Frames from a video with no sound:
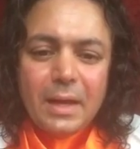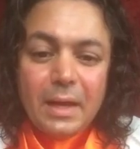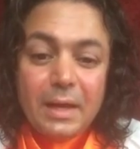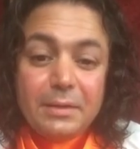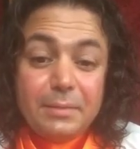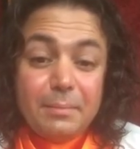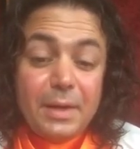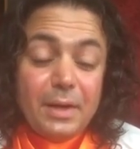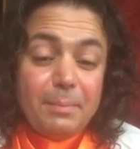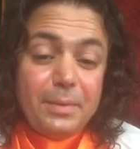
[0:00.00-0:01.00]
It
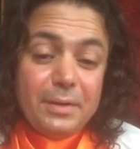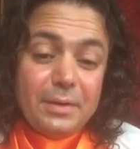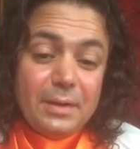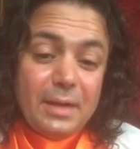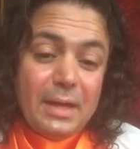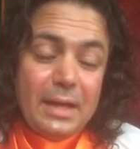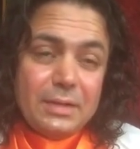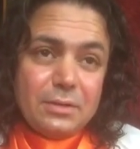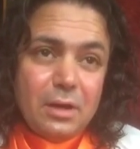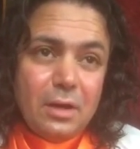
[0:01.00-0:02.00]
may appear
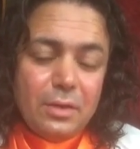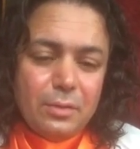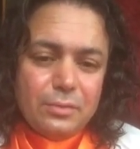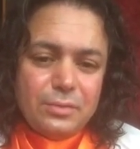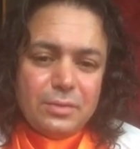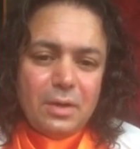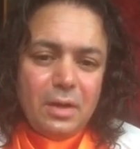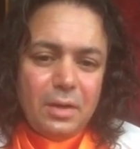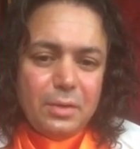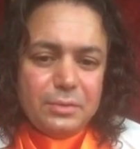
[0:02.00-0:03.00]
as all of those.
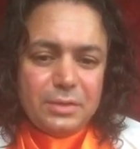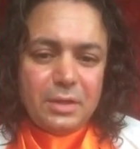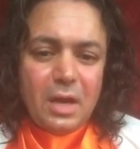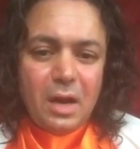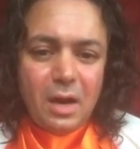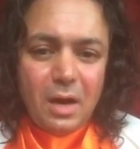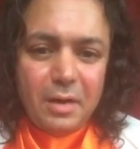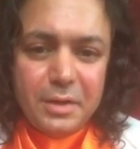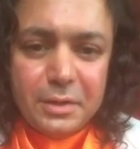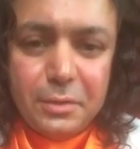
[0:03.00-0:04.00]
All of those are
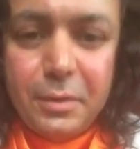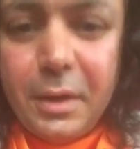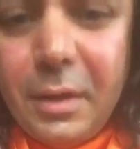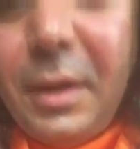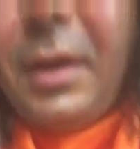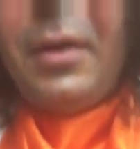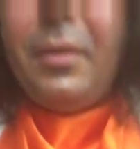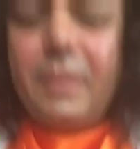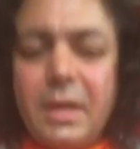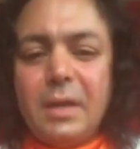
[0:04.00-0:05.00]
included in your
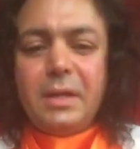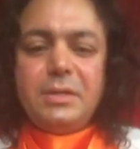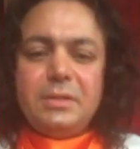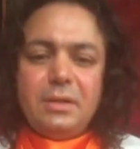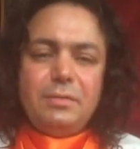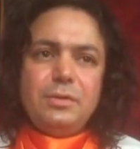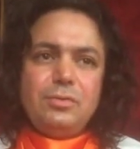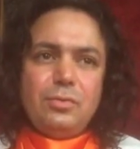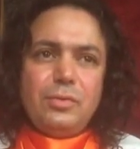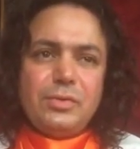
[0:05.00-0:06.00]
recognition of the
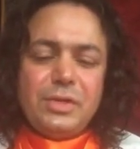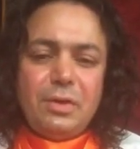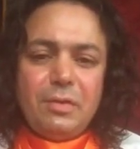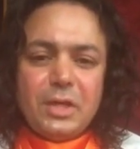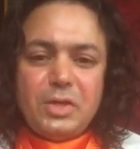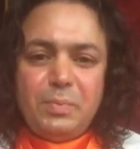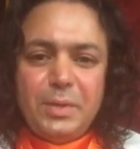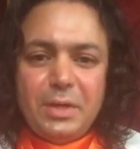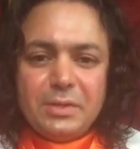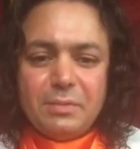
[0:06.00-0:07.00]
source, in your
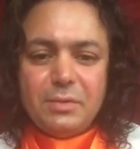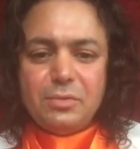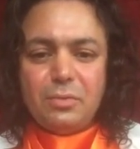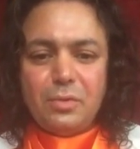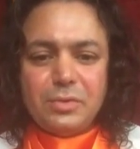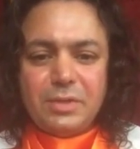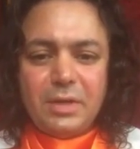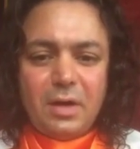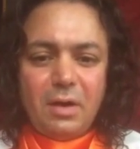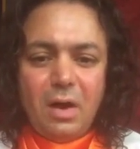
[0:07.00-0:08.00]
experience of the source. They
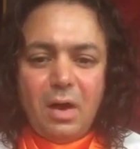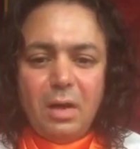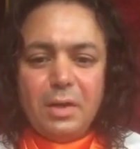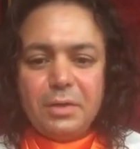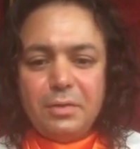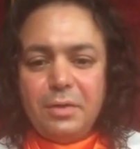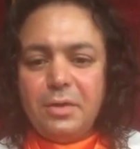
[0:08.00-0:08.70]
are all included.